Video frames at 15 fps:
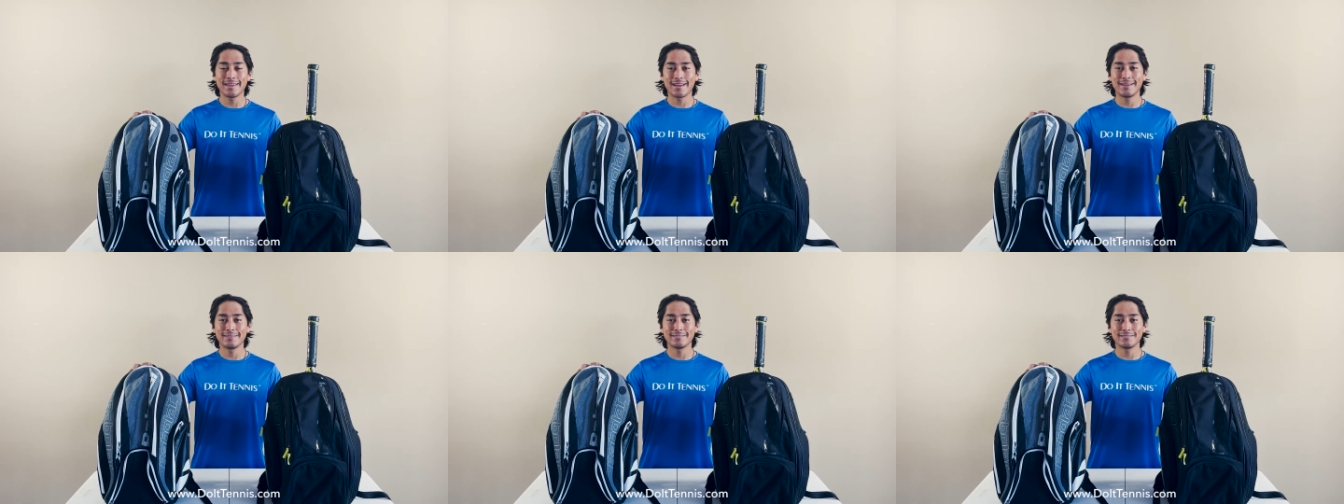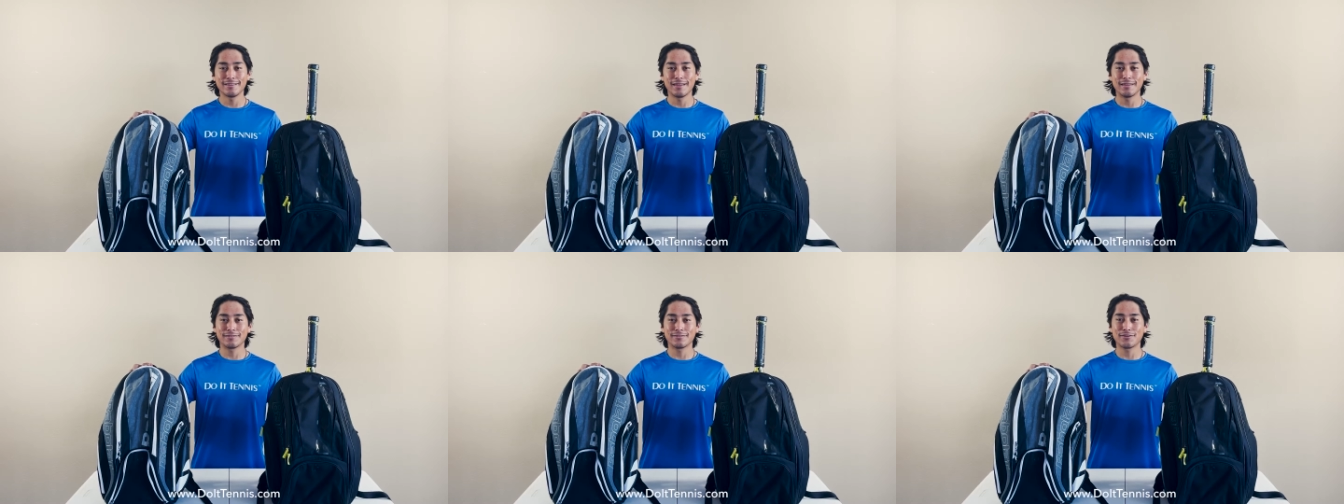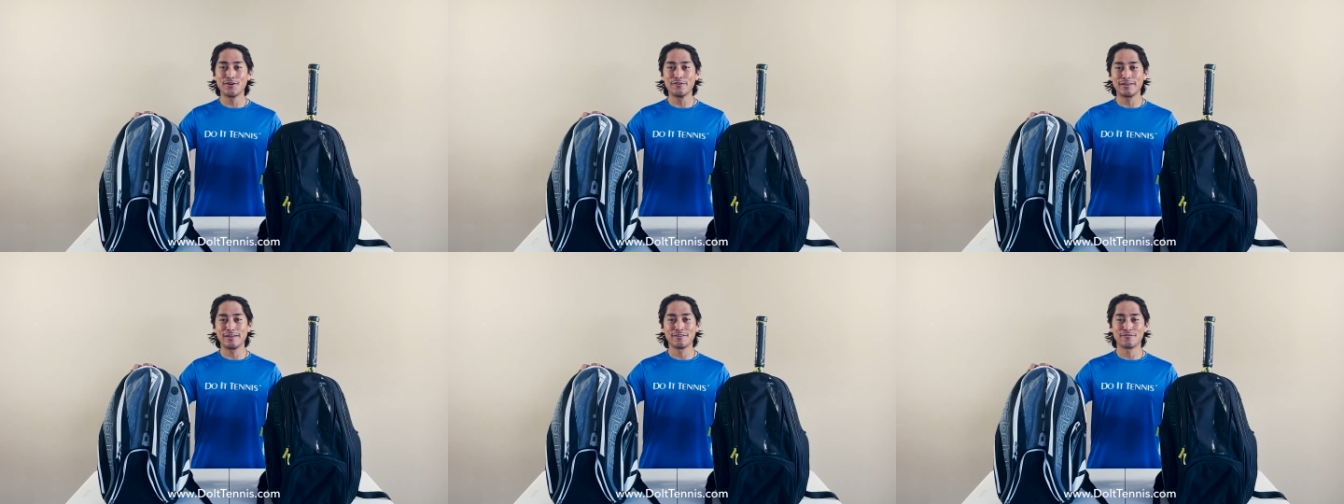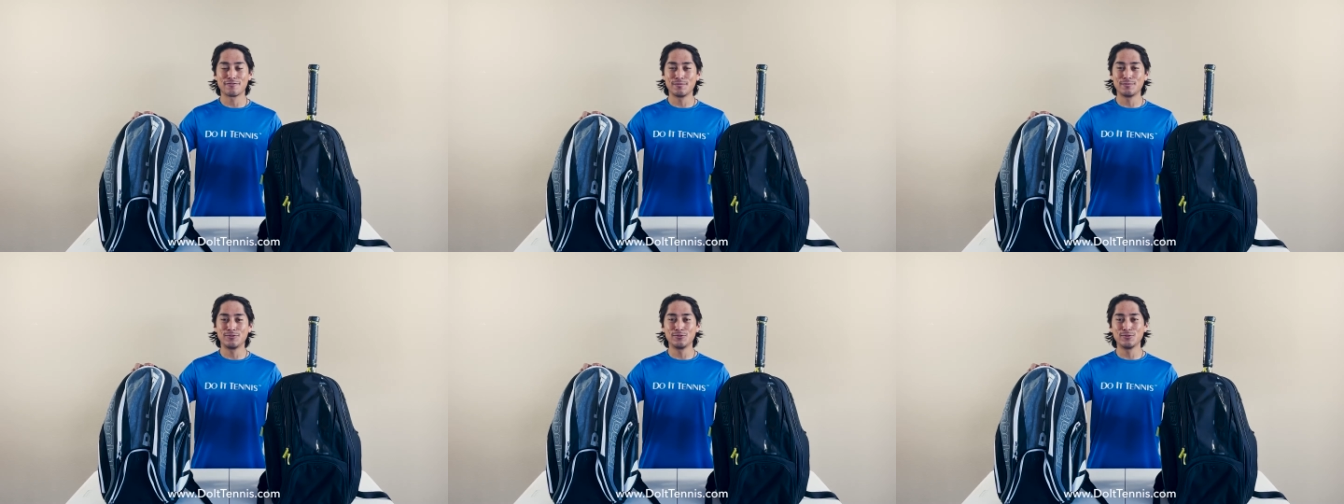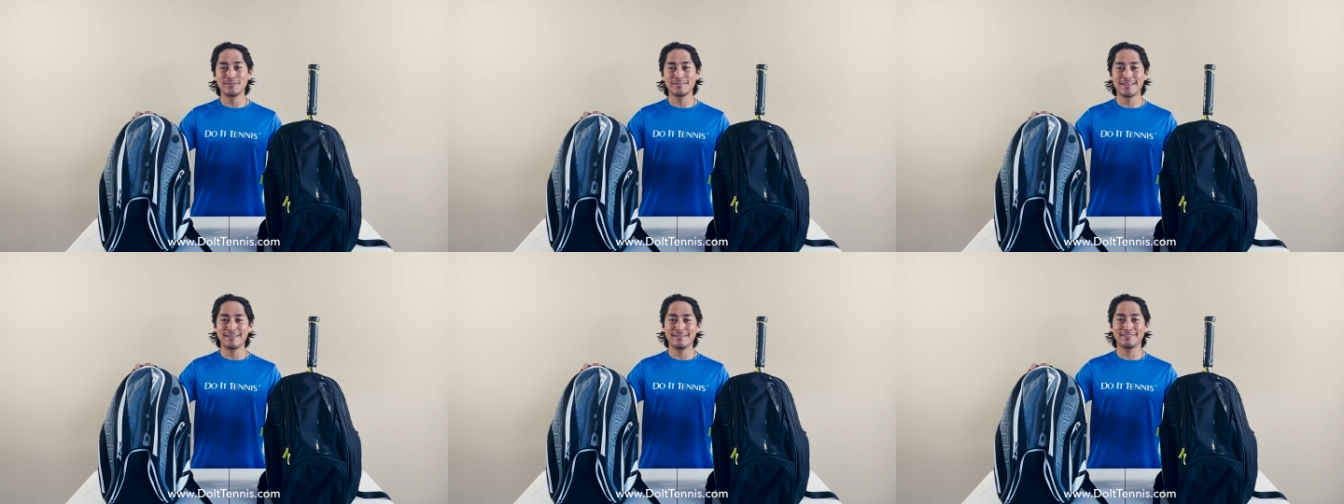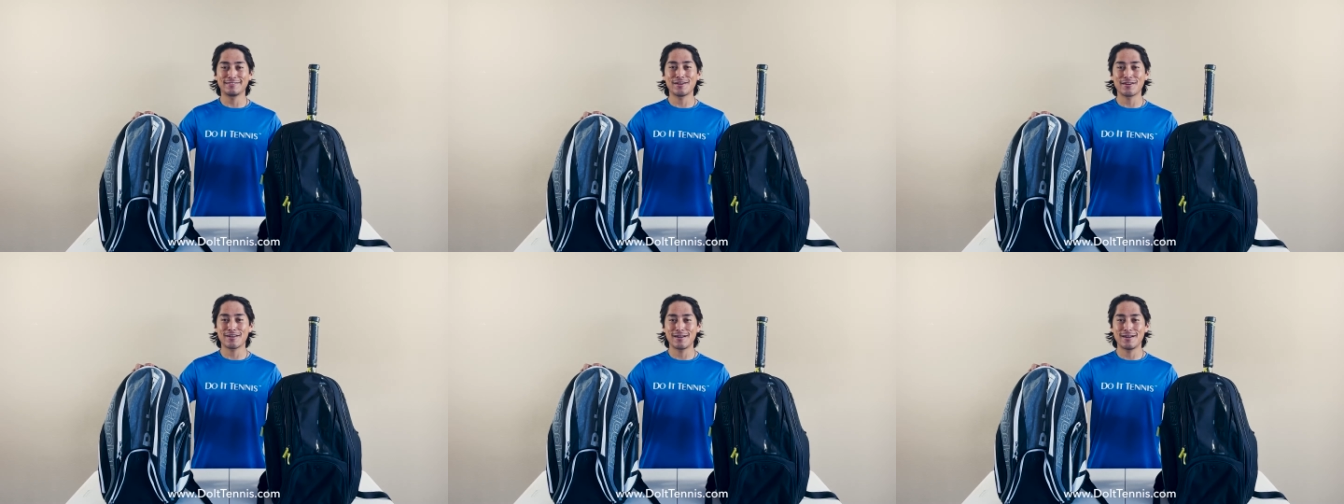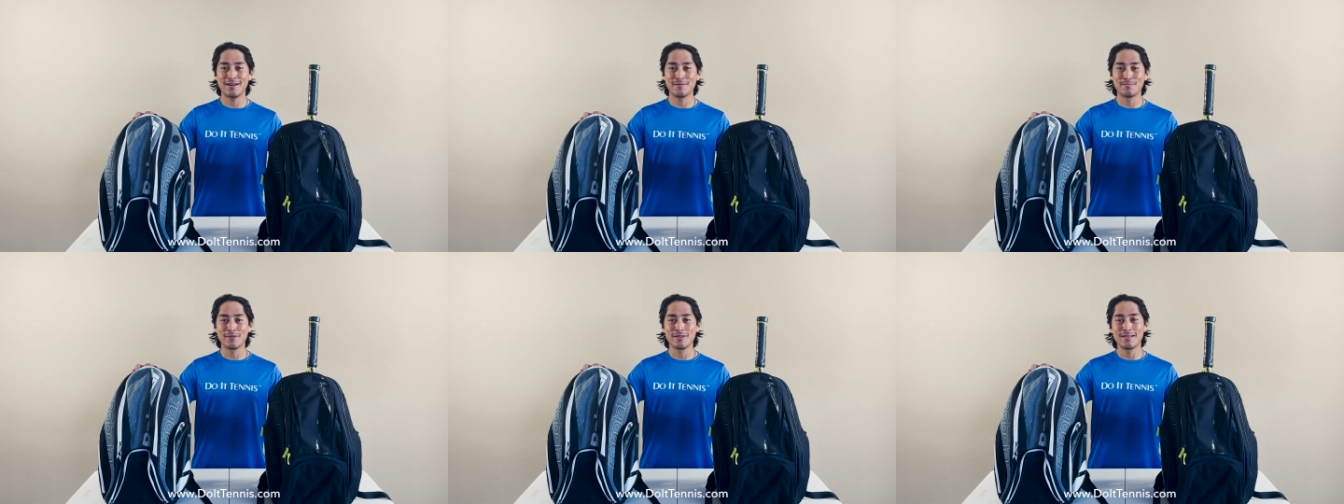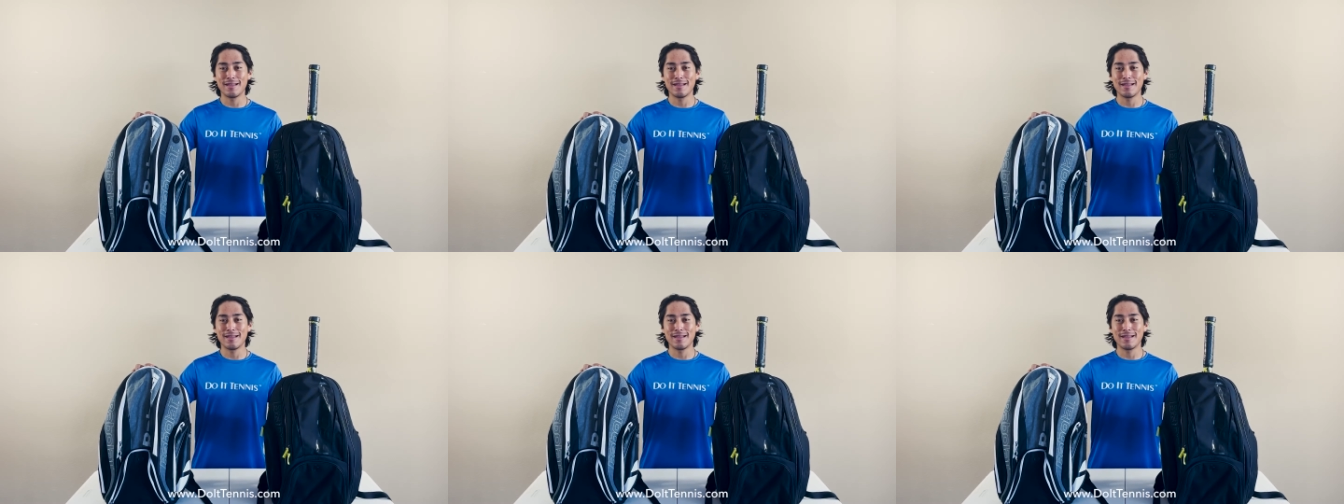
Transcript: guys, it's Tony from doitennis.com,